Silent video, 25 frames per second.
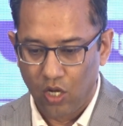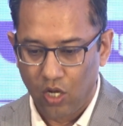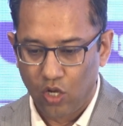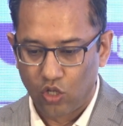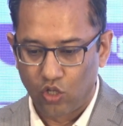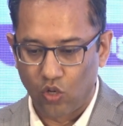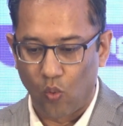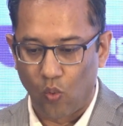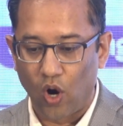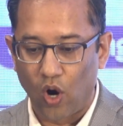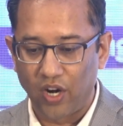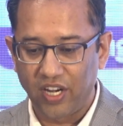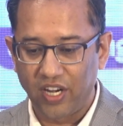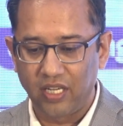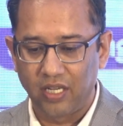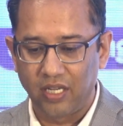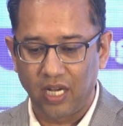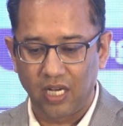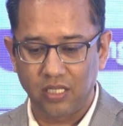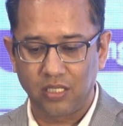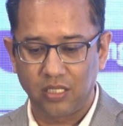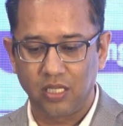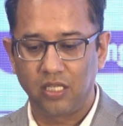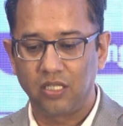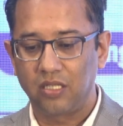So what it
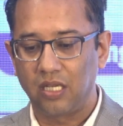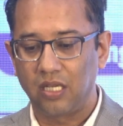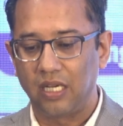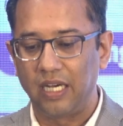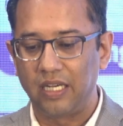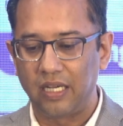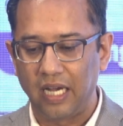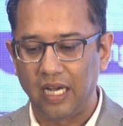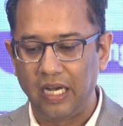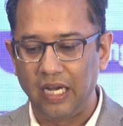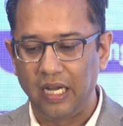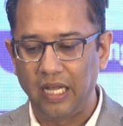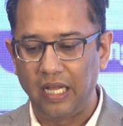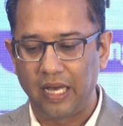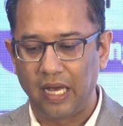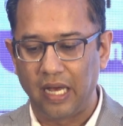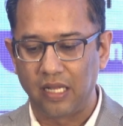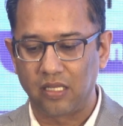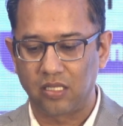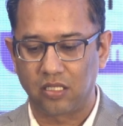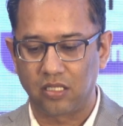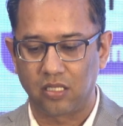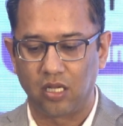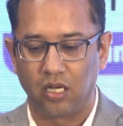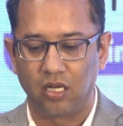does is it
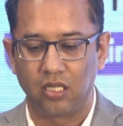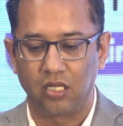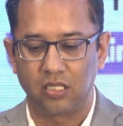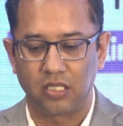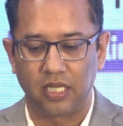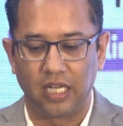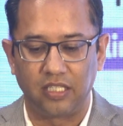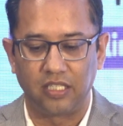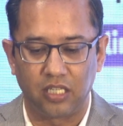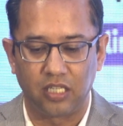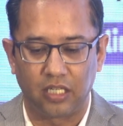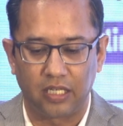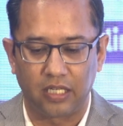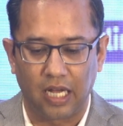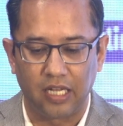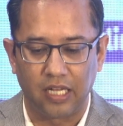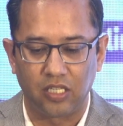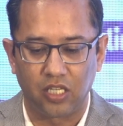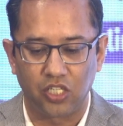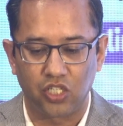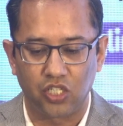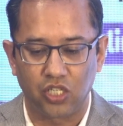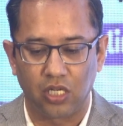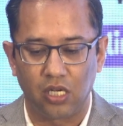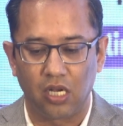indicates the
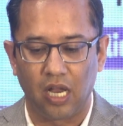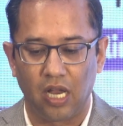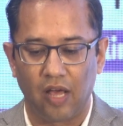sensitization